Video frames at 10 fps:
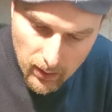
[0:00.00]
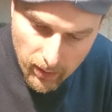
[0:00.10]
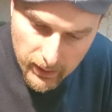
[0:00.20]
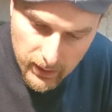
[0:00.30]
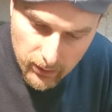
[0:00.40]

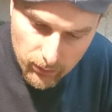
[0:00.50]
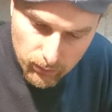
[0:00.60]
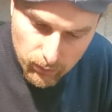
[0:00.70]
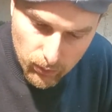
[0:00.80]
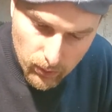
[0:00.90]
these
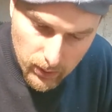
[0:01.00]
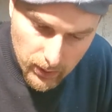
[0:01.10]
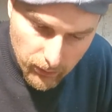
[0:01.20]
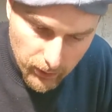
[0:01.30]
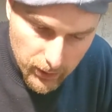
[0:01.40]

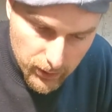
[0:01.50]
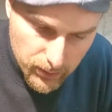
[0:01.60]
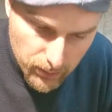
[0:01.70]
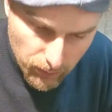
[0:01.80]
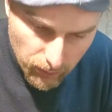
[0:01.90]
four
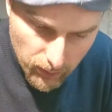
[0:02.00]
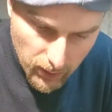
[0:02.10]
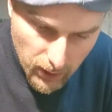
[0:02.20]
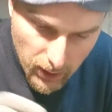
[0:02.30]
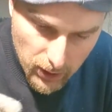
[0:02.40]
screws.
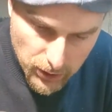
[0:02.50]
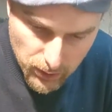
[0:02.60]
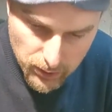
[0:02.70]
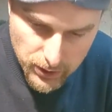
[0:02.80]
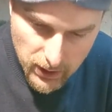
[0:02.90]

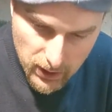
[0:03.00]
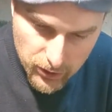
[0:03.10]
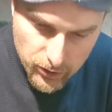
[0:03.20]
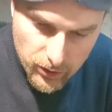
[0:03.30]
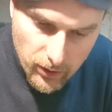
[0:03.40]
Don't
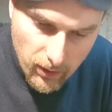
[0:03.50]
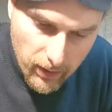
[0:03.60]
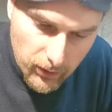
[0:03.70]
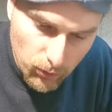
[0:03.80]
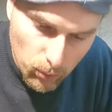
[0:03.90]
touch
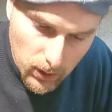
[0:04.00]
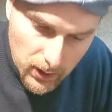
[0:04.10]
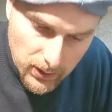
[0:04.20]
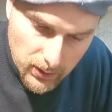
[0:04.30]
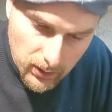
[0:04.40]
this
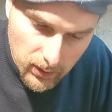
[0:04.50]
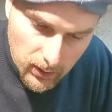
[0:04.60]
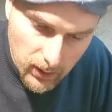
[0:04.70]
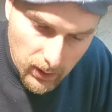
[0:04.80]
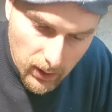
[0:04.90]
one.
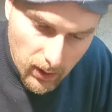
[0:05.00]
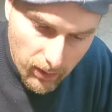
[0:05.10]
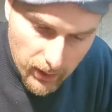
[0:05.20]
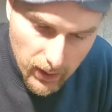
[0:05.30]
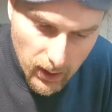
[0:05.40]

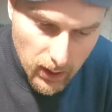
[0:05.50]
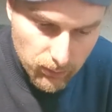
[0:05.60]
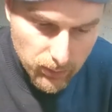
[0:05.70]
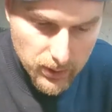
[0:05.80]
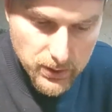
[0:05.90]
They are
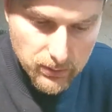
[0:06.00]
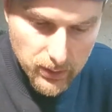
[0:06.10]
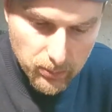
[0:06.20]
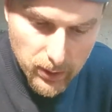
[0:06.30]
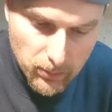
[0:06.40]
for a
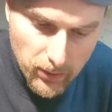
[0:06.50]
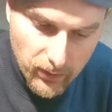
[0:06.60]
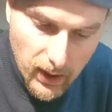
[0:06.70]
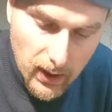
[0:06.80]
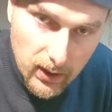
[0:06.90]
different
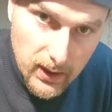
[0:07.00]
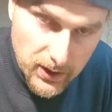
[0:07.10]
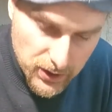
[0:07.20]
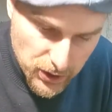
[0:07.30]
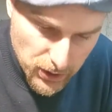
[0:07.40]
purpose. I'll
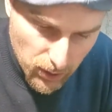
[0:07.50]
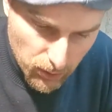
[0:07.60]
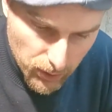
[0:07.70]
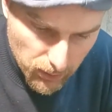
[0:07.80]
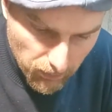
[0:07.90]
later
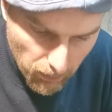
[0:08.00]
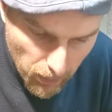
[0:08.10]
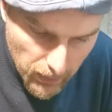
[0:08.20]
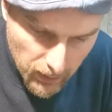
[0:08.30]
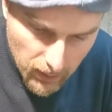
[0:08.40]
show you.
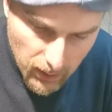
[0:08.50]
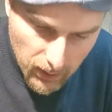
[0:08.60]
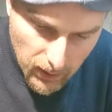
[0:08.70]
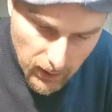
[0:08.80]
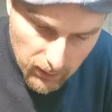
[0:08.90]

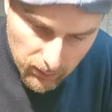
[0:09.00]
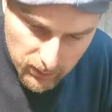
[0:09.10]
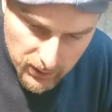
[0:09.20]
I